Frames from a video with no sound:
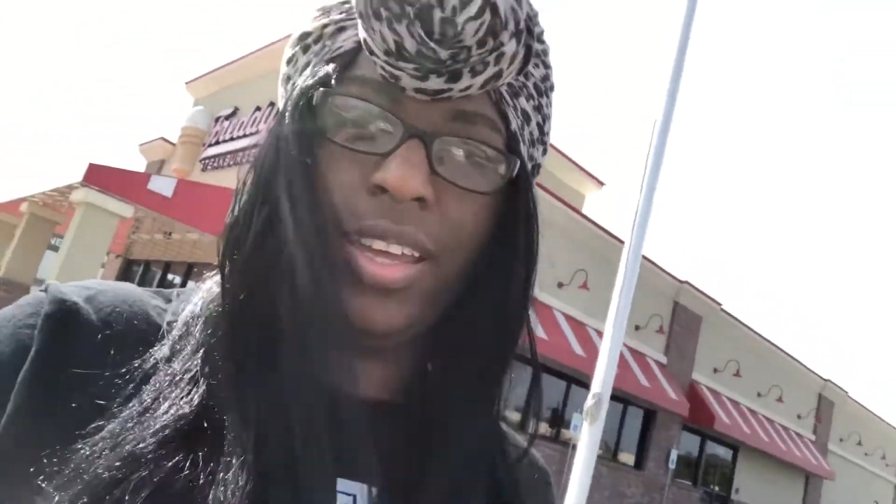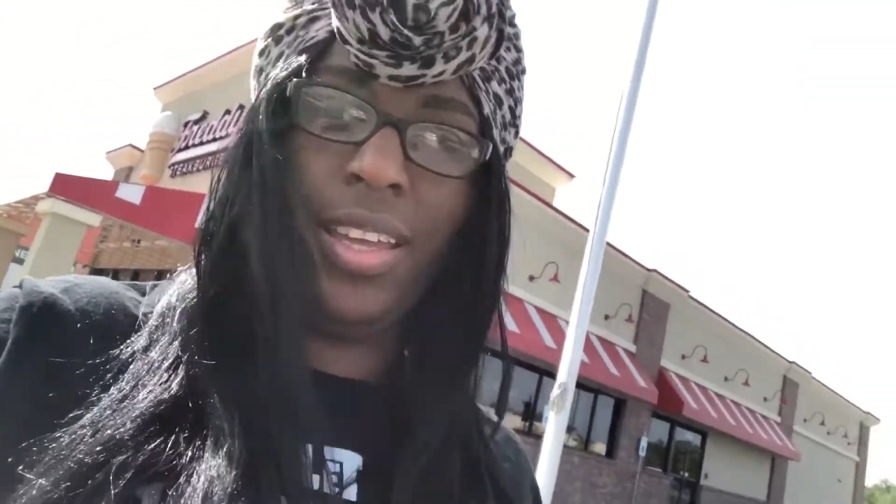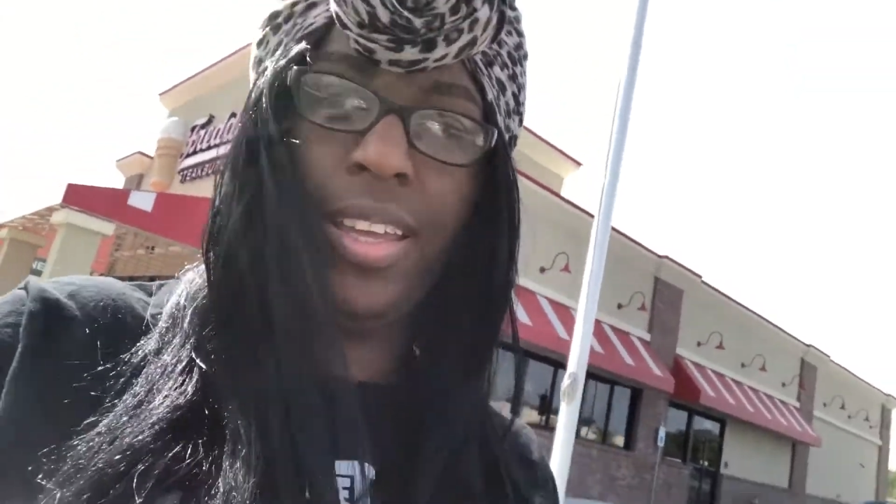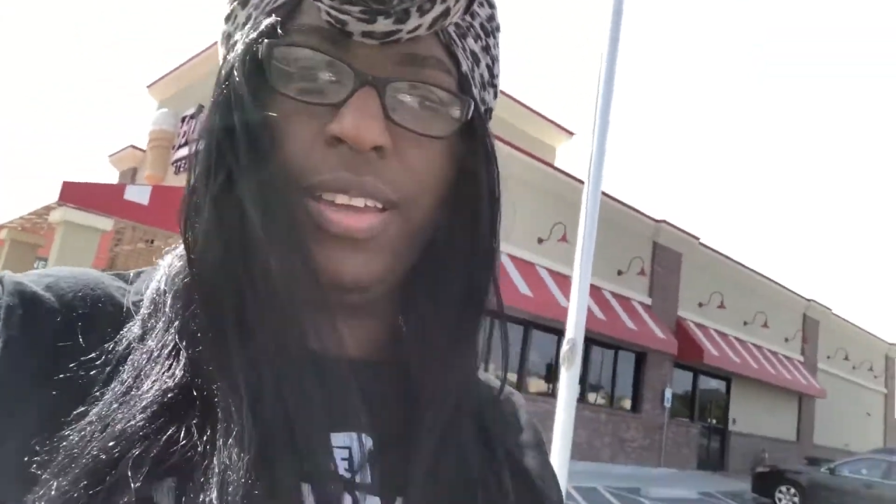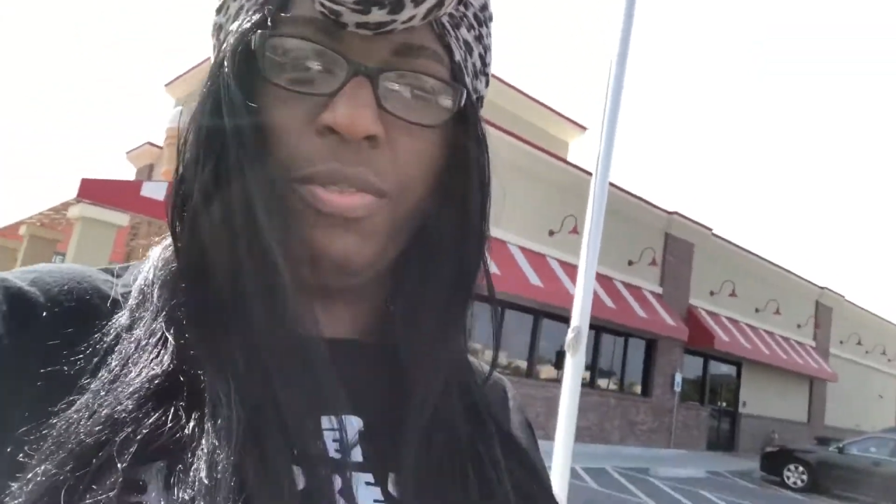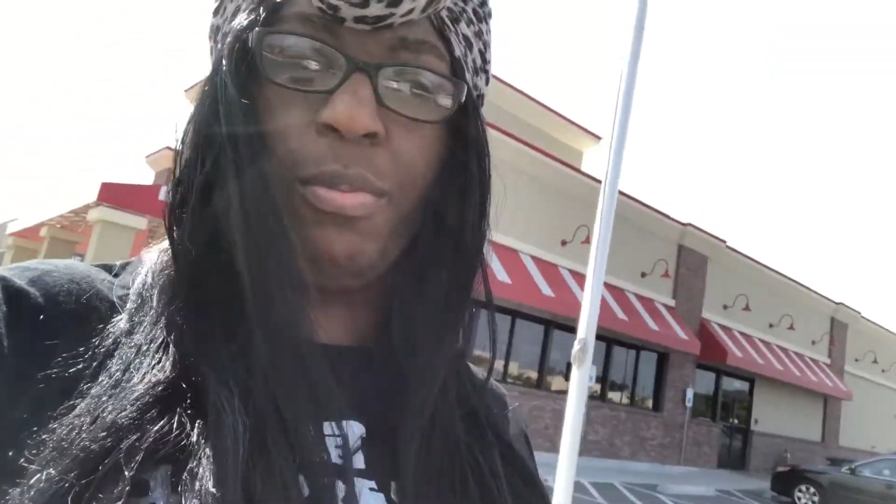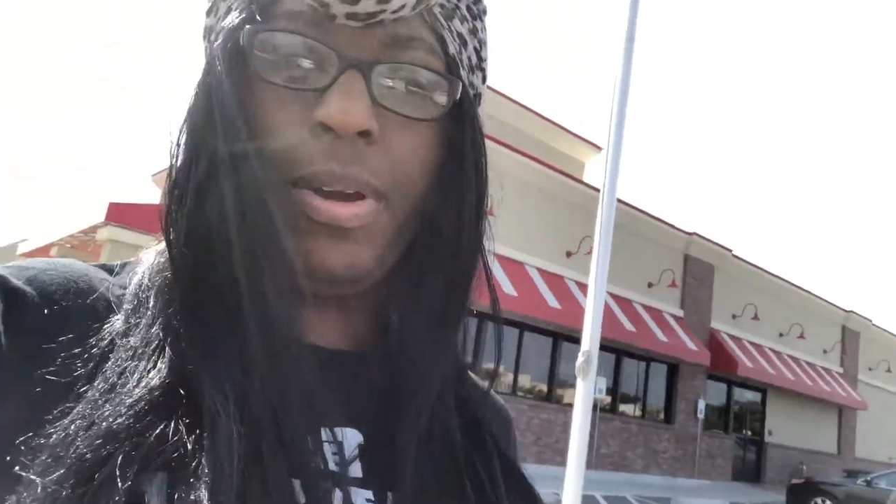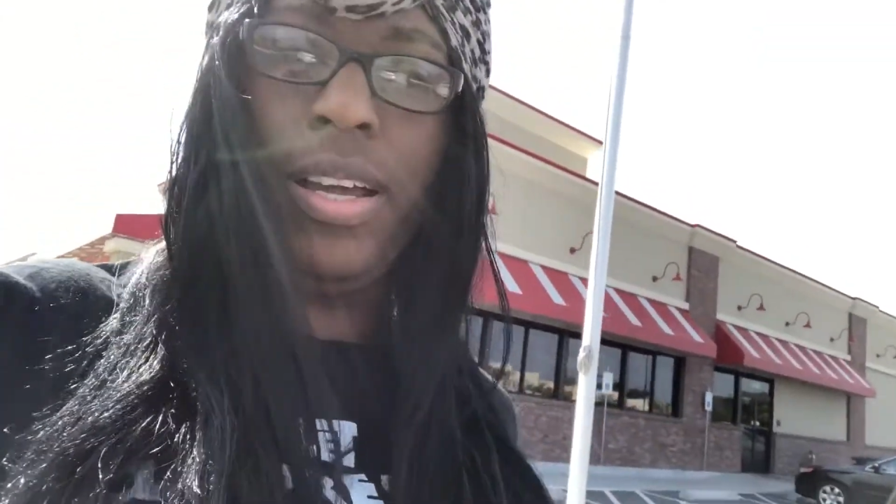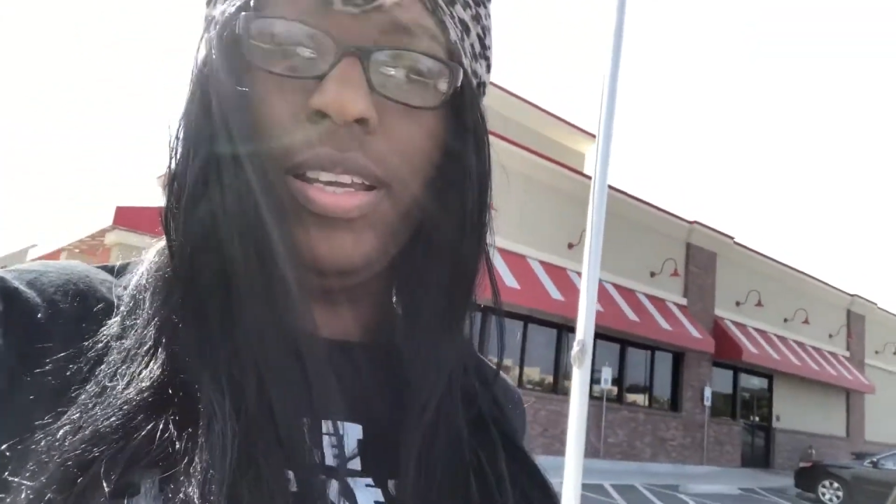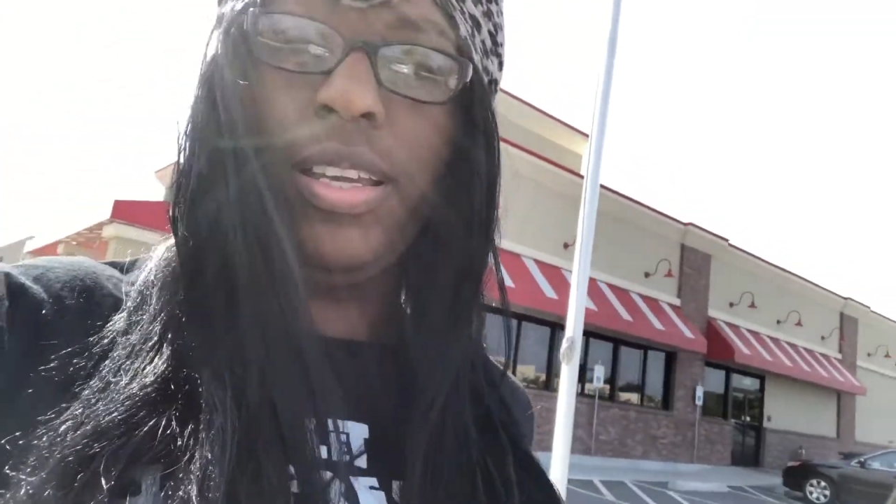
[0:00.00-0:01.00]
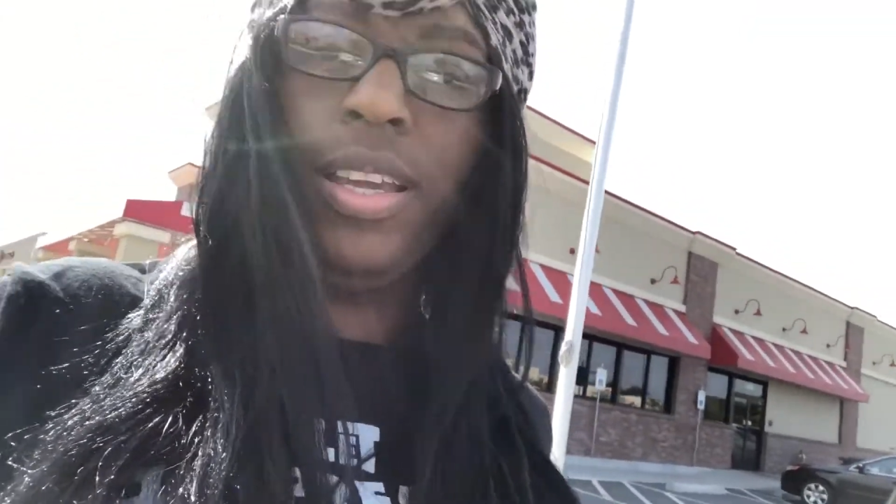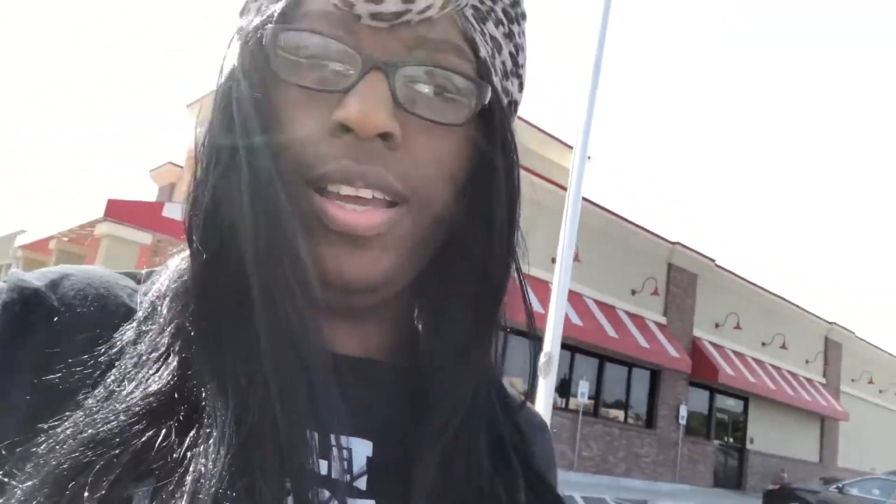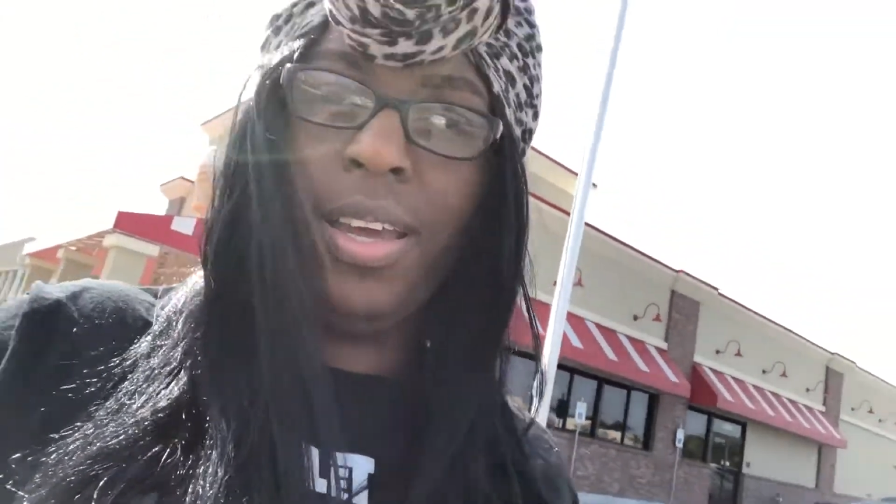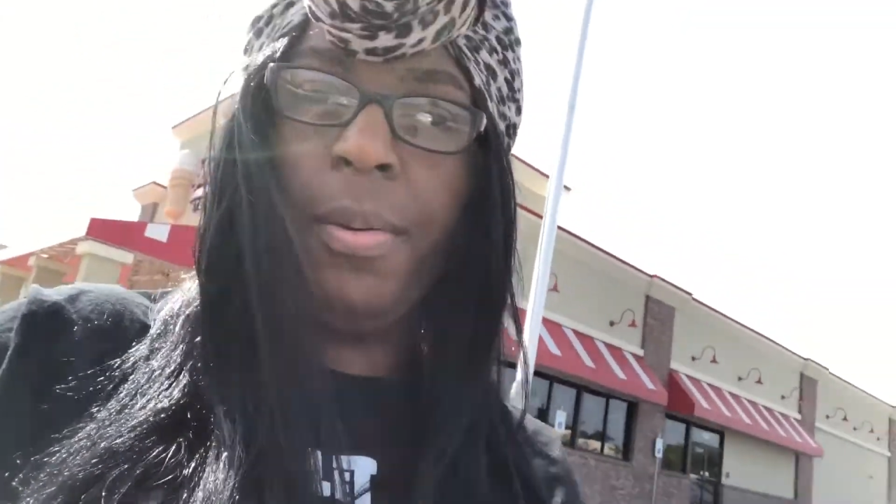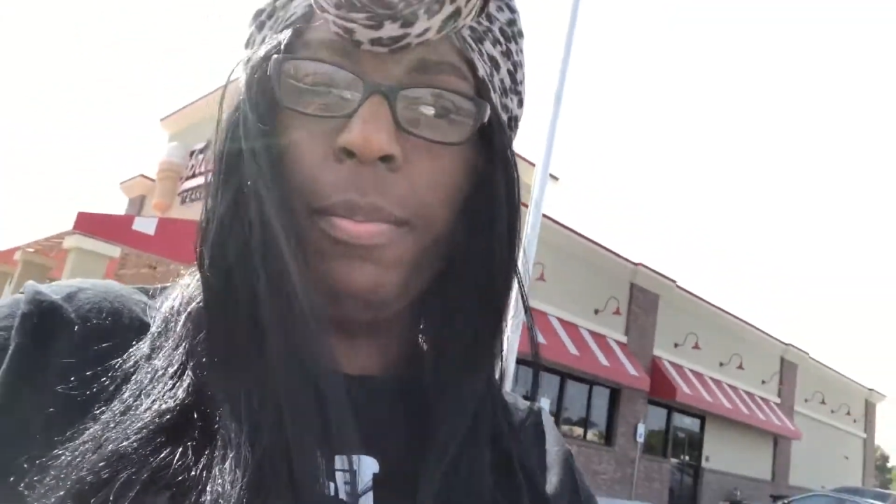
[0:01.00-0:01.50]
Hey, everybody.
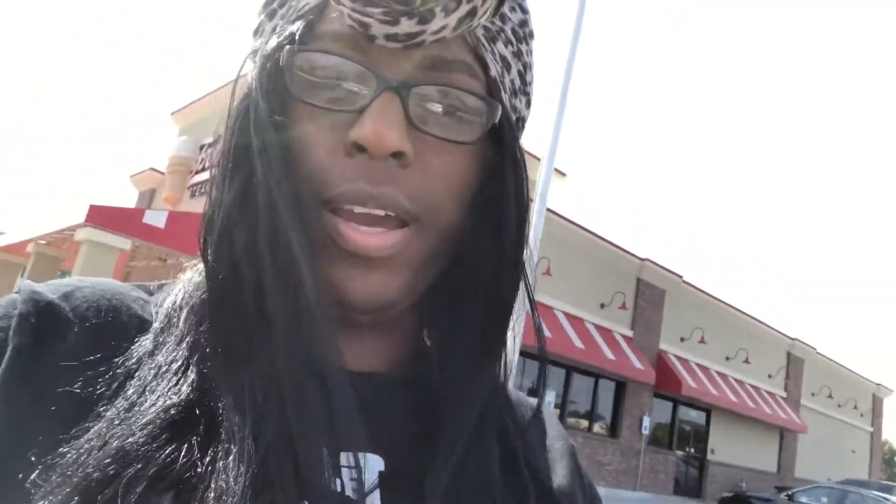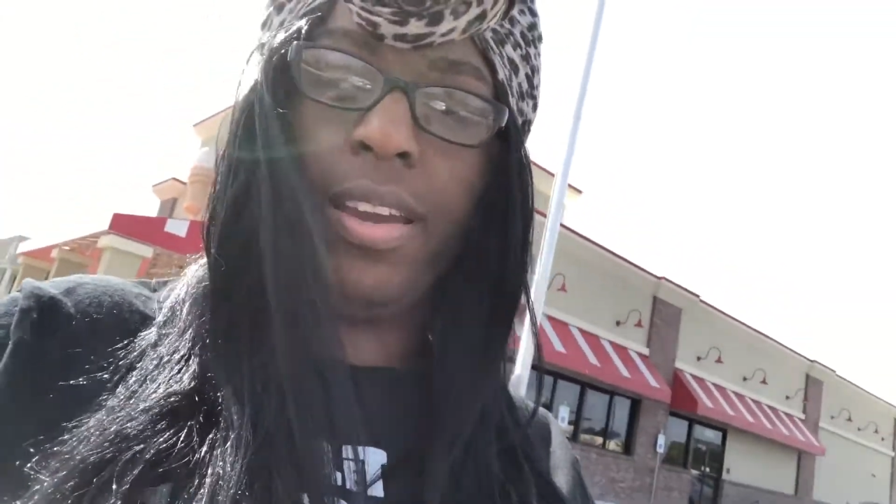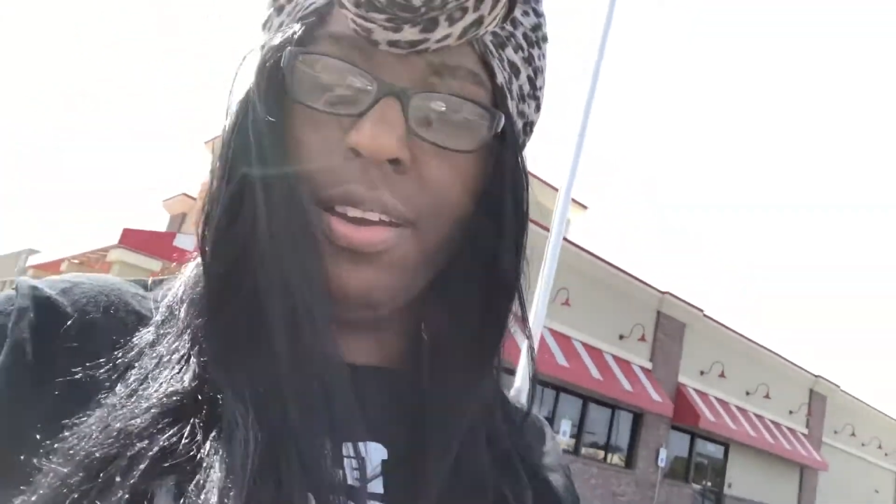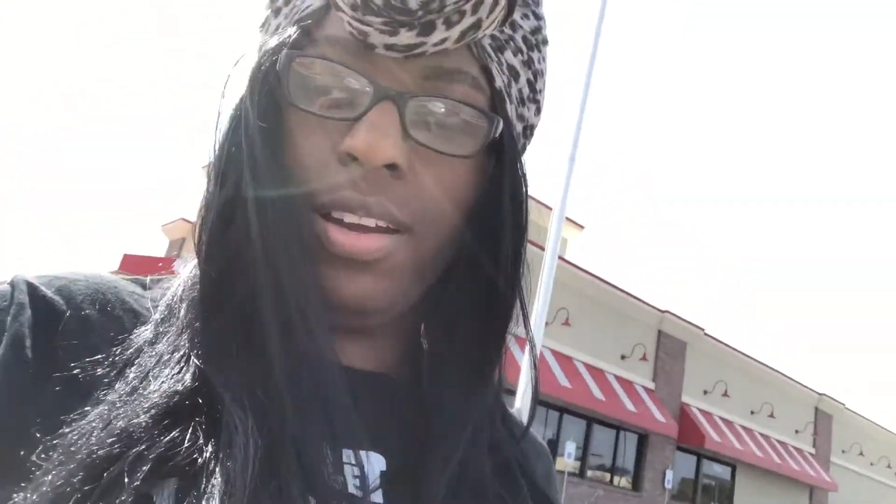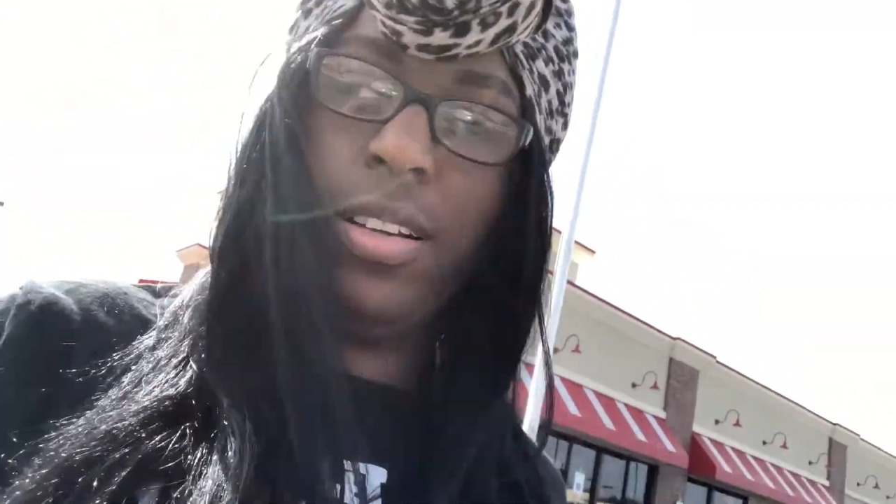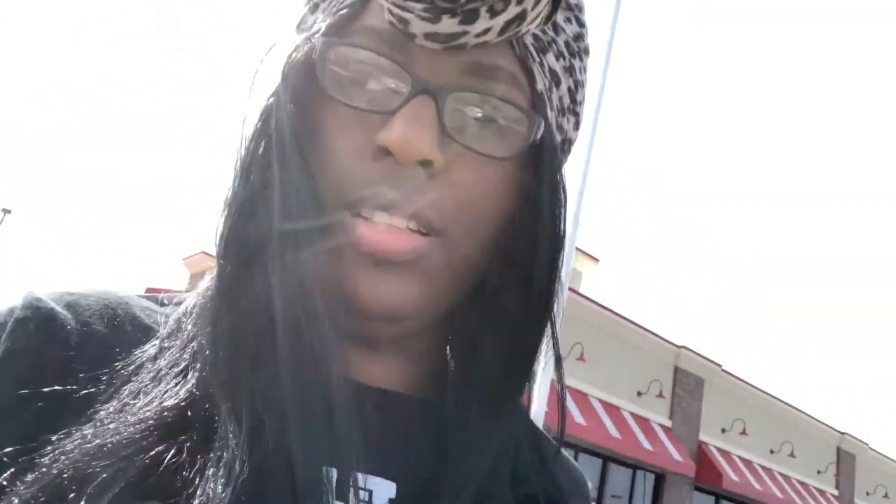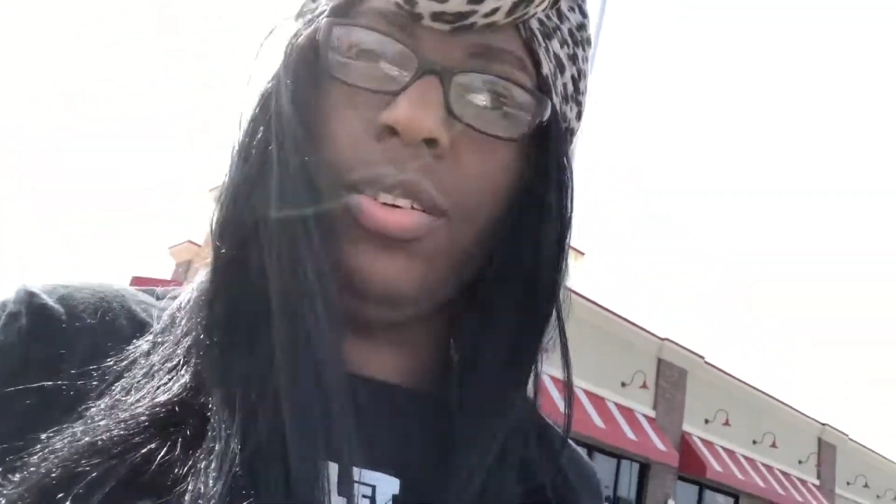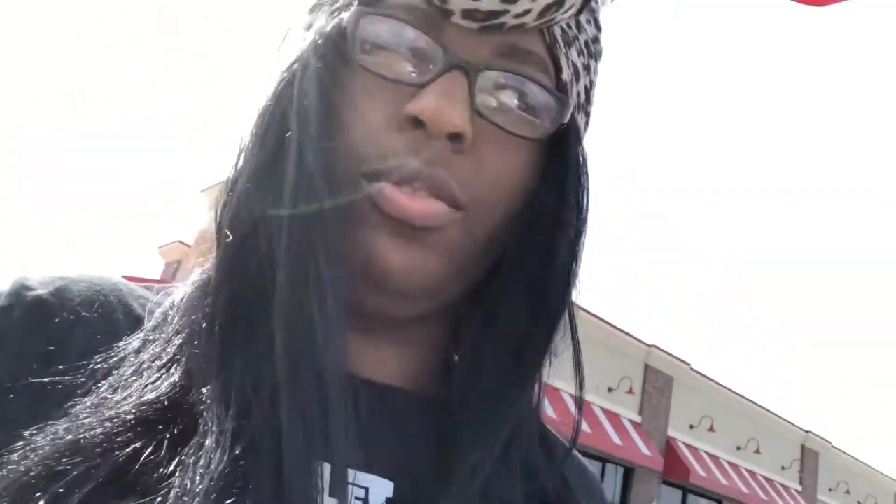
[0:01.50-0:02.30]
My hair all